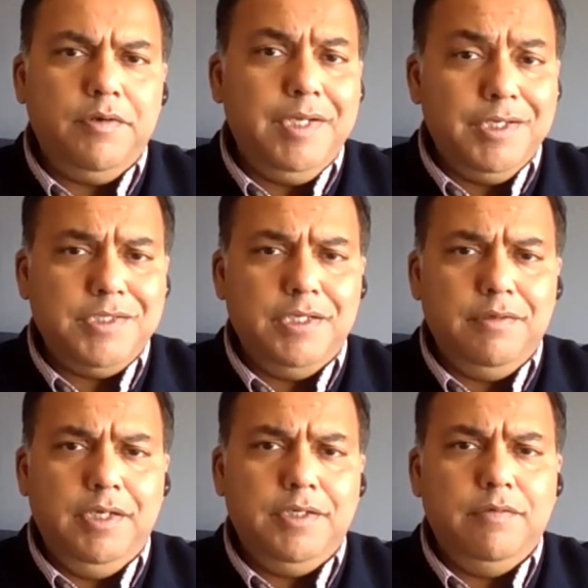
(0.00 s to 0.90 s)
real estate
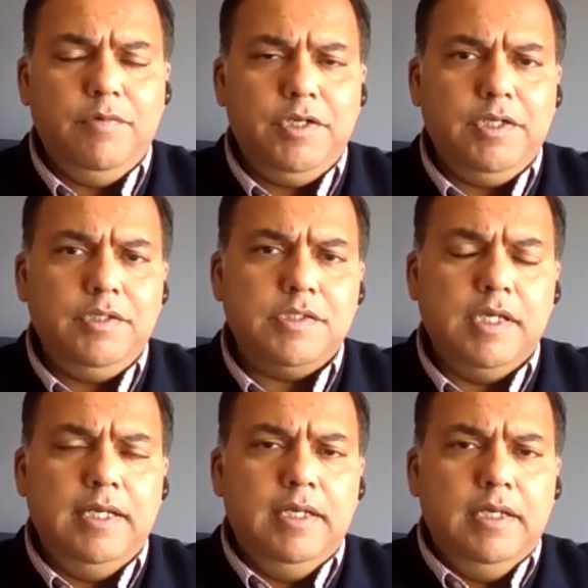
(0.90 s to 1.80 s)
related verticals
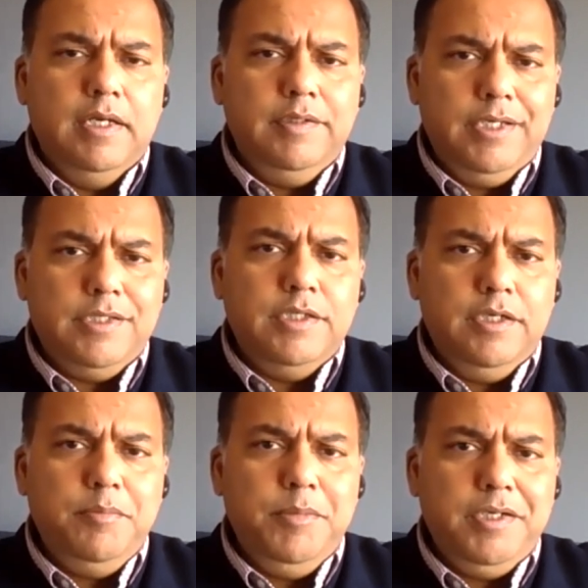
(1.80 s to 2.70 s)
that
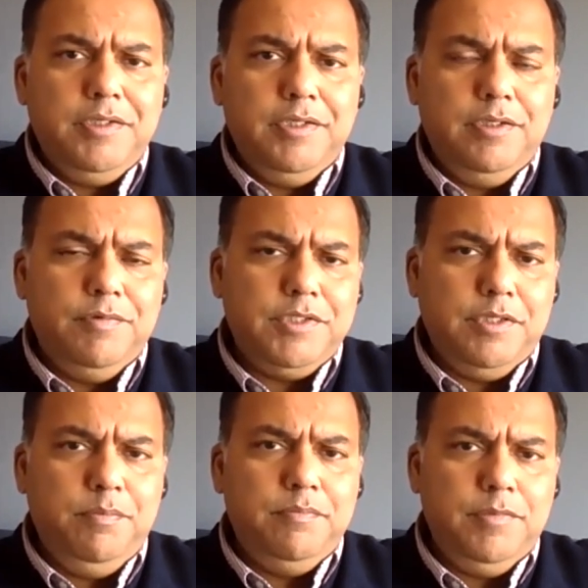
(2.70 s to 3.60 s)
certainly meant that there was
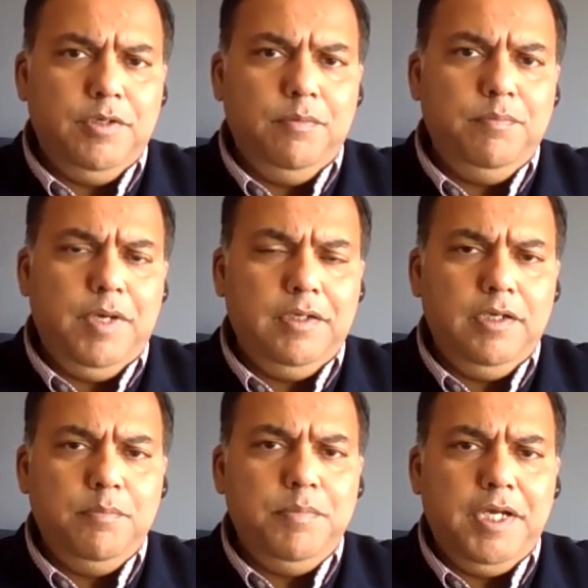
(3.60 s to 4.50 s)
a you know
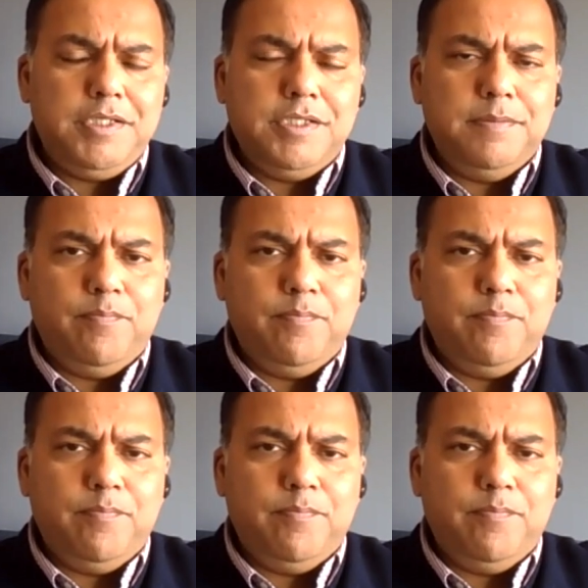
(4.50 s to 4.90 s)
parallel impact